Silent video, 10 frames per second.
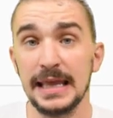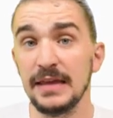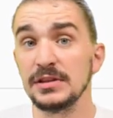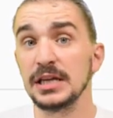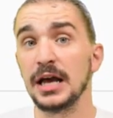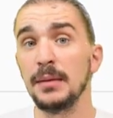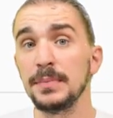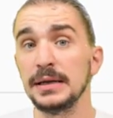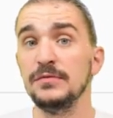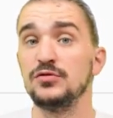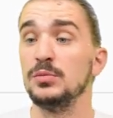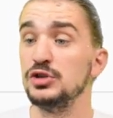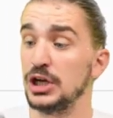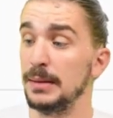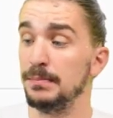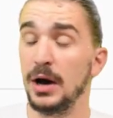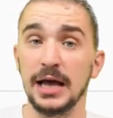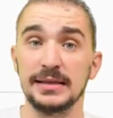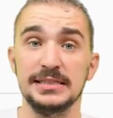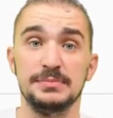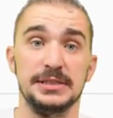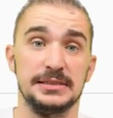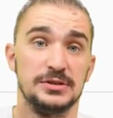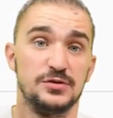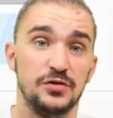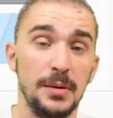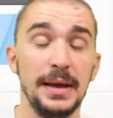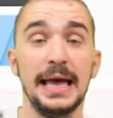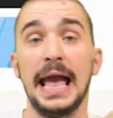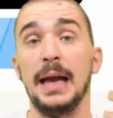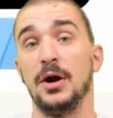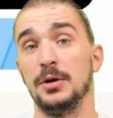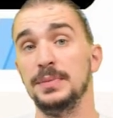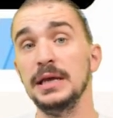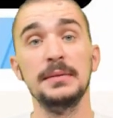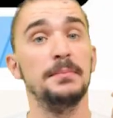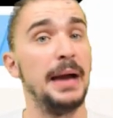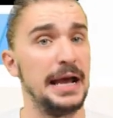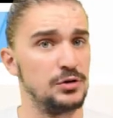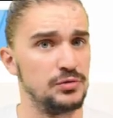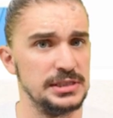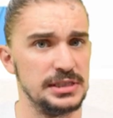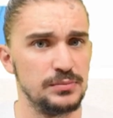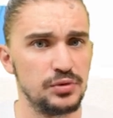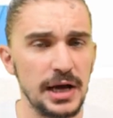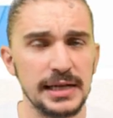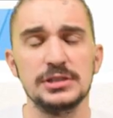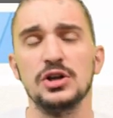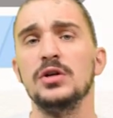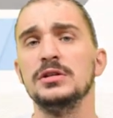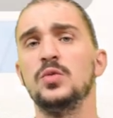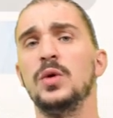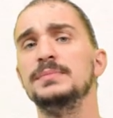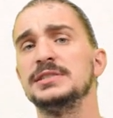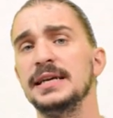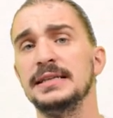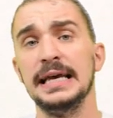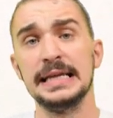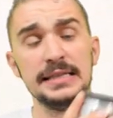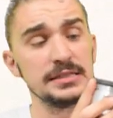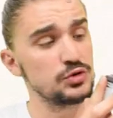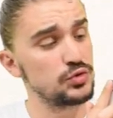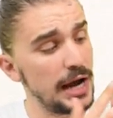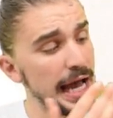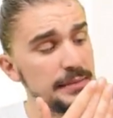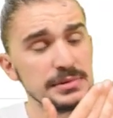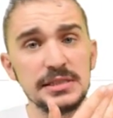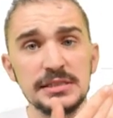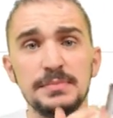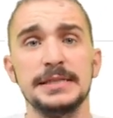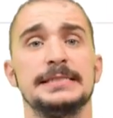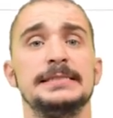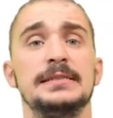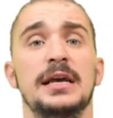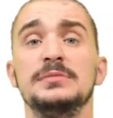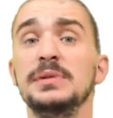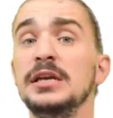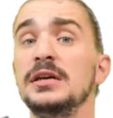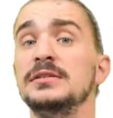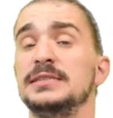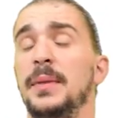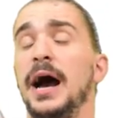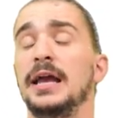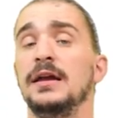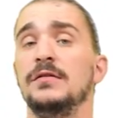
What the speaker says: Even the company from which I bought these pistons from, MRP, Manon Racing Products, on their website describes these pistons as being semi-forged.